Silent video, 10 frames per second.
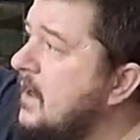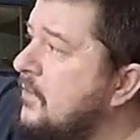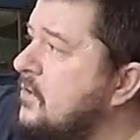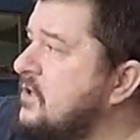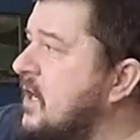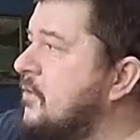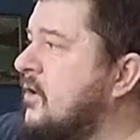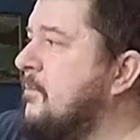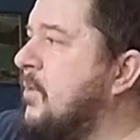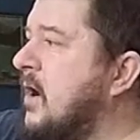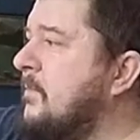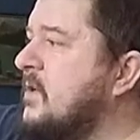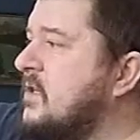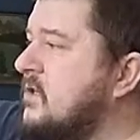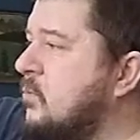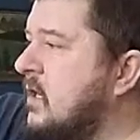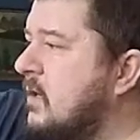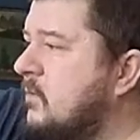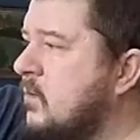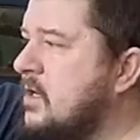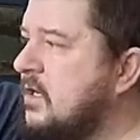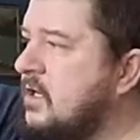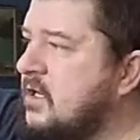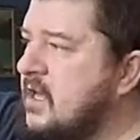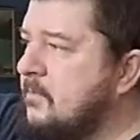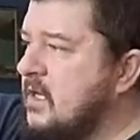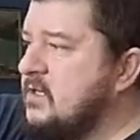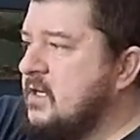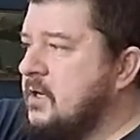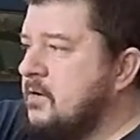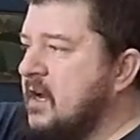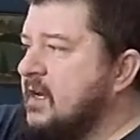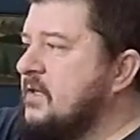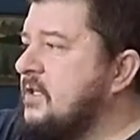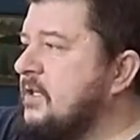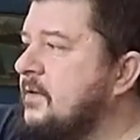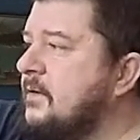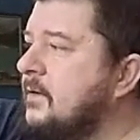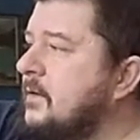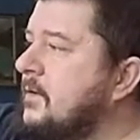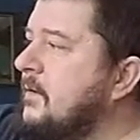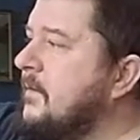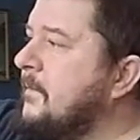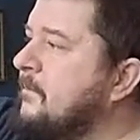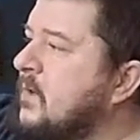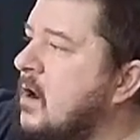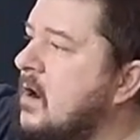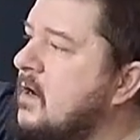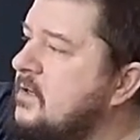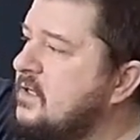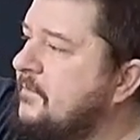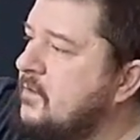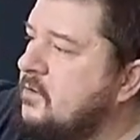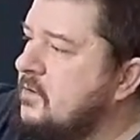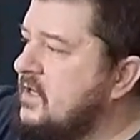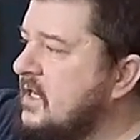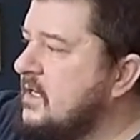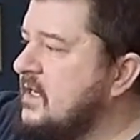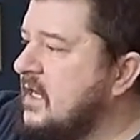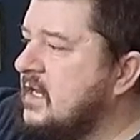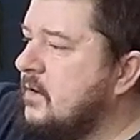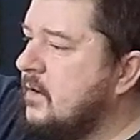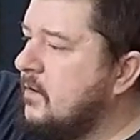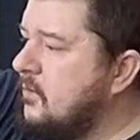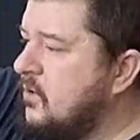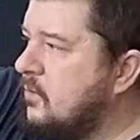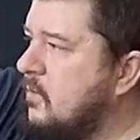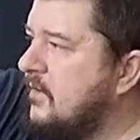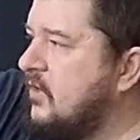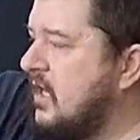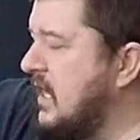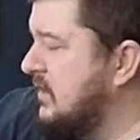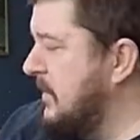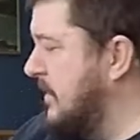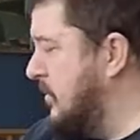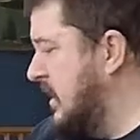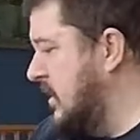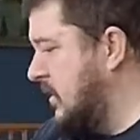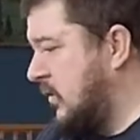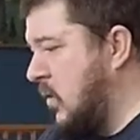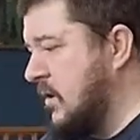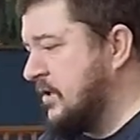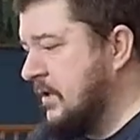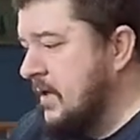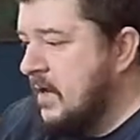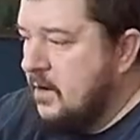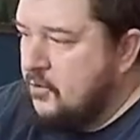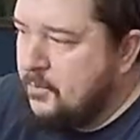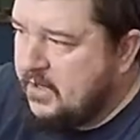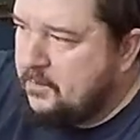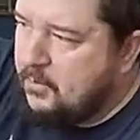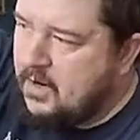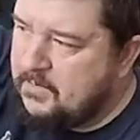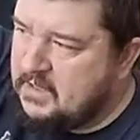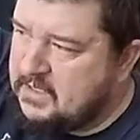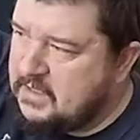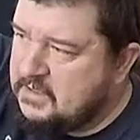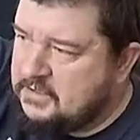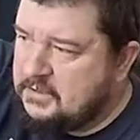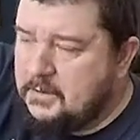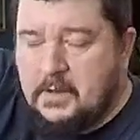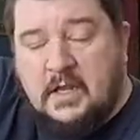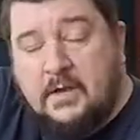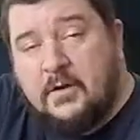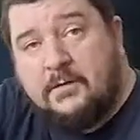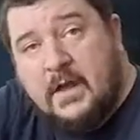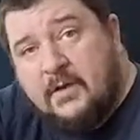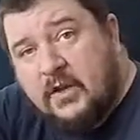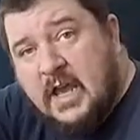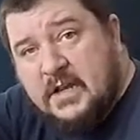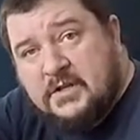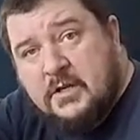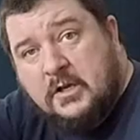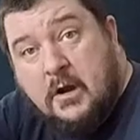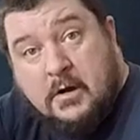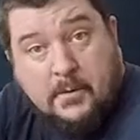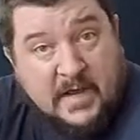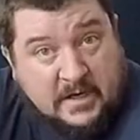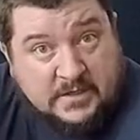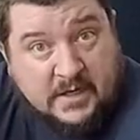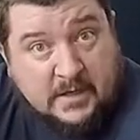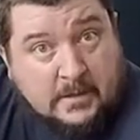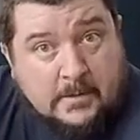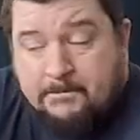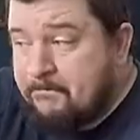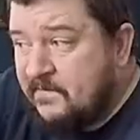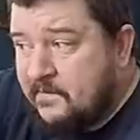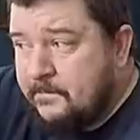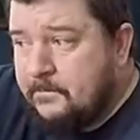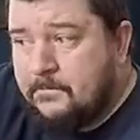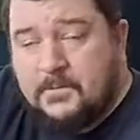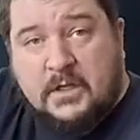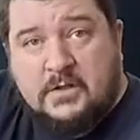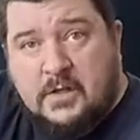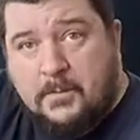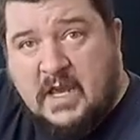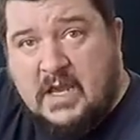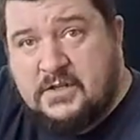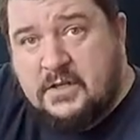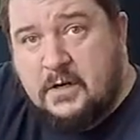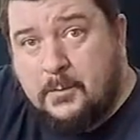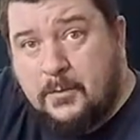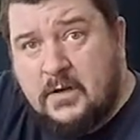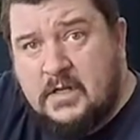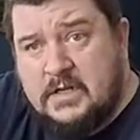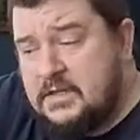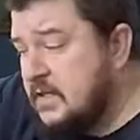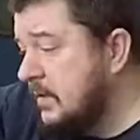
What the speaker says: There's other compartments as well where you can keep things like your dice, cards, if you're doing D&D or, you know, whatever the case may be. And of course, with a big compartment like this, even if you have a case that you carry your minis in, you can slip a case in here pretty easy,